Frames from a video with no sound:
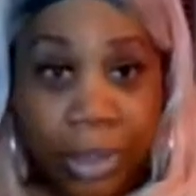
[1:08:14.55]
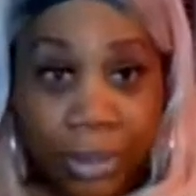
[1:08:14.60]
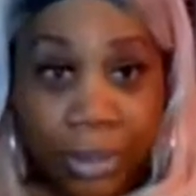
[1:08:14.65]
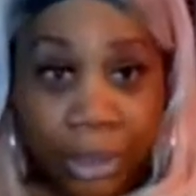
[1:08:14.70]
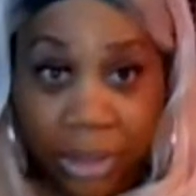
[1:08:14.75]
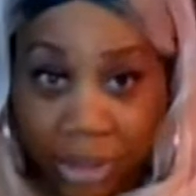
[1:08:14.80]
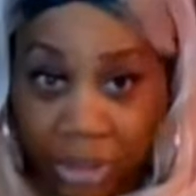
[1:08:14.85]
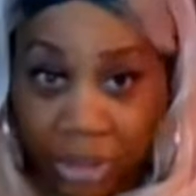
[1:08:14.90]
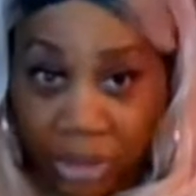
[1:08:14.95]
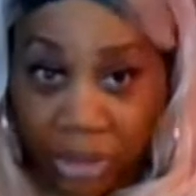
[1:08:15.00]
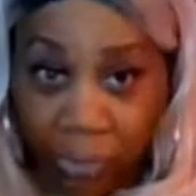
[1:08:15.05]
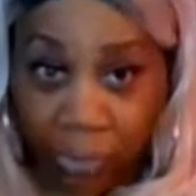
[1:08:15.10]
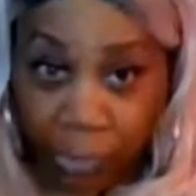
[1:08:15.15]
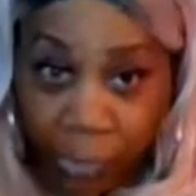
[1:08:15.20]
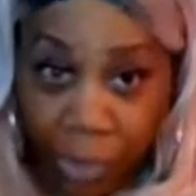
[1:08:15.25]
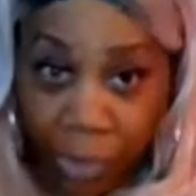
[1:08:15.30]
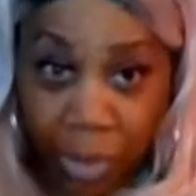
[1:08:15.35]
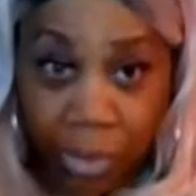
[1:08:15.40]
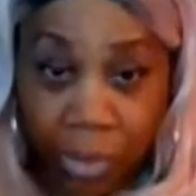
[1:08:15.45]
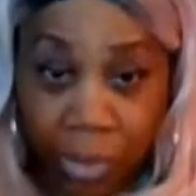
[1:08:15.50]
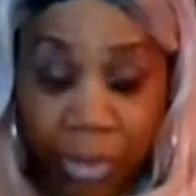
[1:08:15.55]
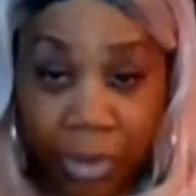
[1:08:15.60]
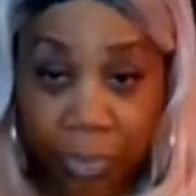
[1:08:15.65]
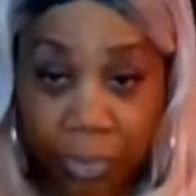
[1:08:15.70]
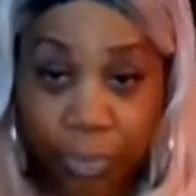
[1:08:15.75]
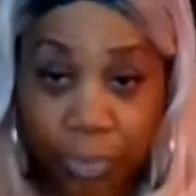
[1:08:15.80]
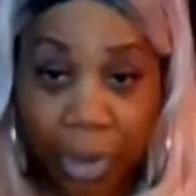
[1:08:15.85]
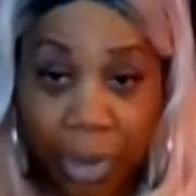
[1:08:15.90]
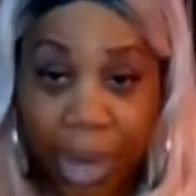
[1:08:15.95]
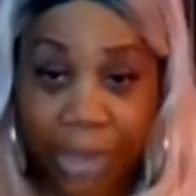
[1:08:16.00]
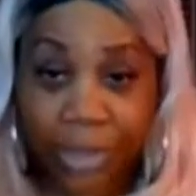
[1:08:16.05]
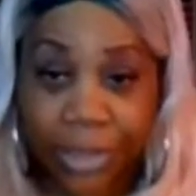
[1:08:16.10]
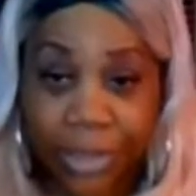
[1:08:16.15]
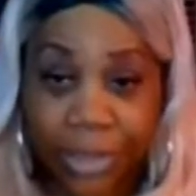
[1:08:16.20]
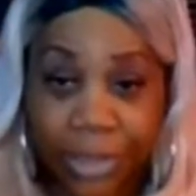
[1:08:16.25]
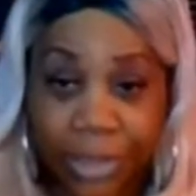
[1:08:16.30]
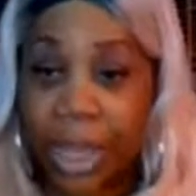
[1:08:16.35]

this is a real good price.